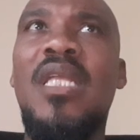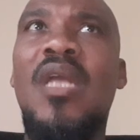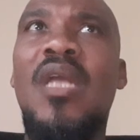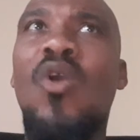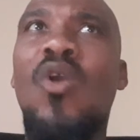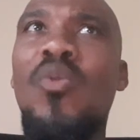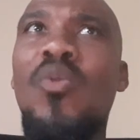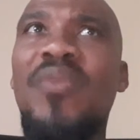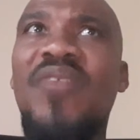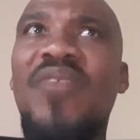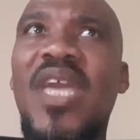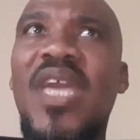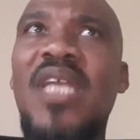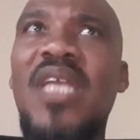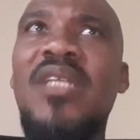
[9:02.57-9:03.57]
home
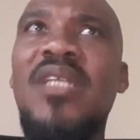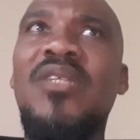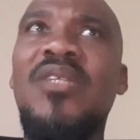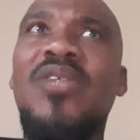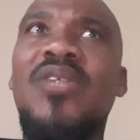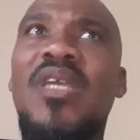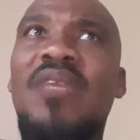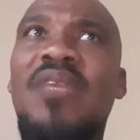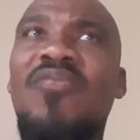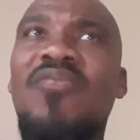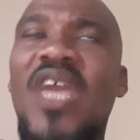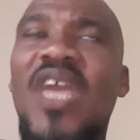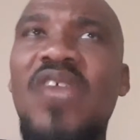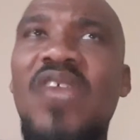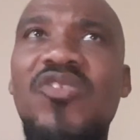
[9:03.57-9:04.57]

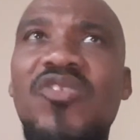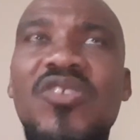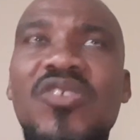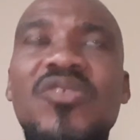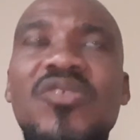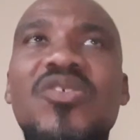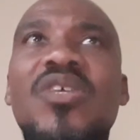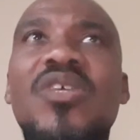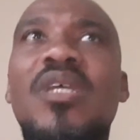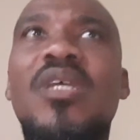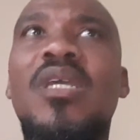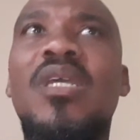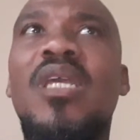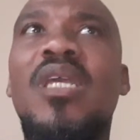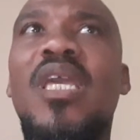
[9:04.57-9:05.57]
invasions,
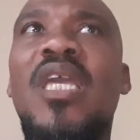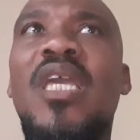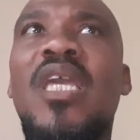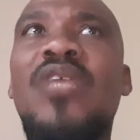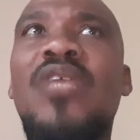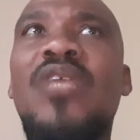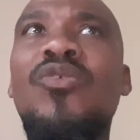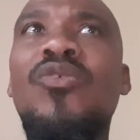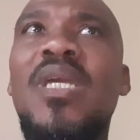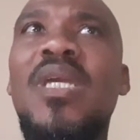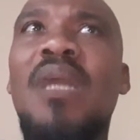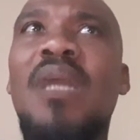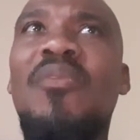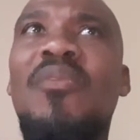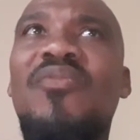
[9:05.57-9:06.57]
and you
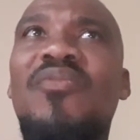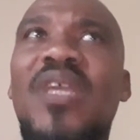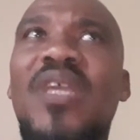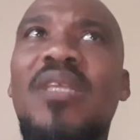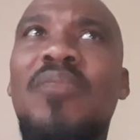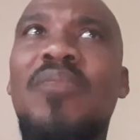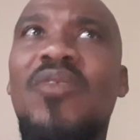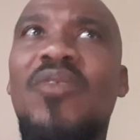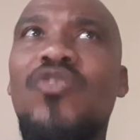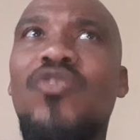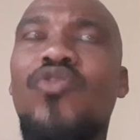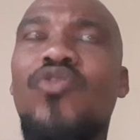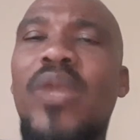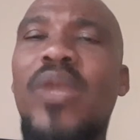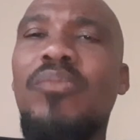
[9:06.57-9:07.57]
become a victim of a
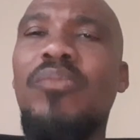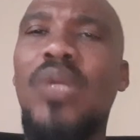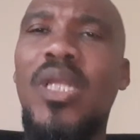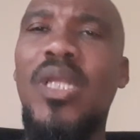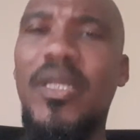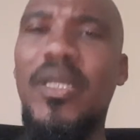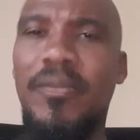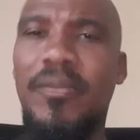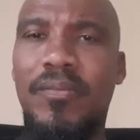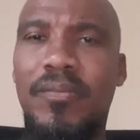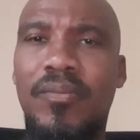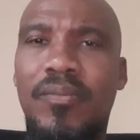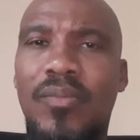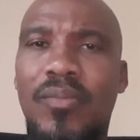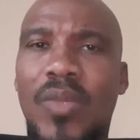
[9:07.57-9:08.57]
stray bullet
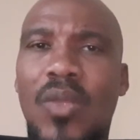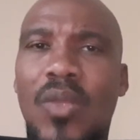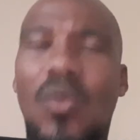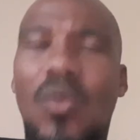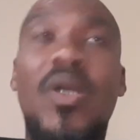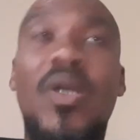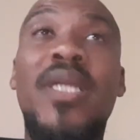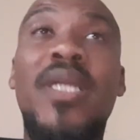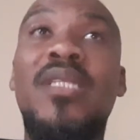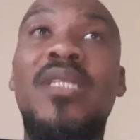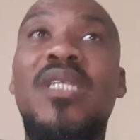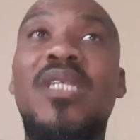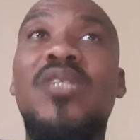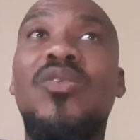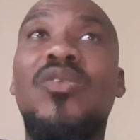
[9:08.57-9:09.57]
or
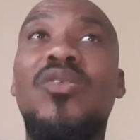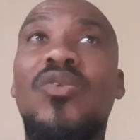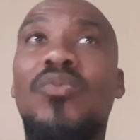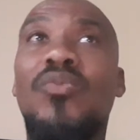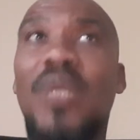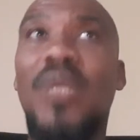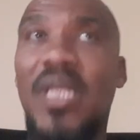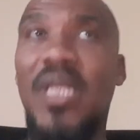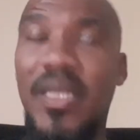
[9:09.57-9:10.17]
intentional bullet.